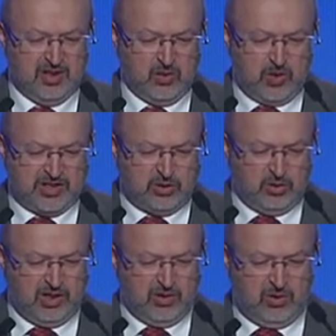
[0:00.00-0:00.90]

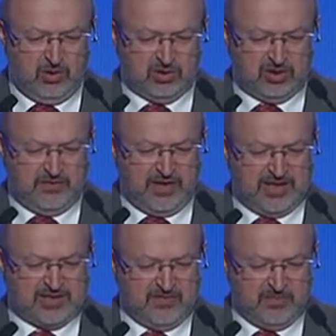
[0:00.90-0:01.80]
questioning old divisive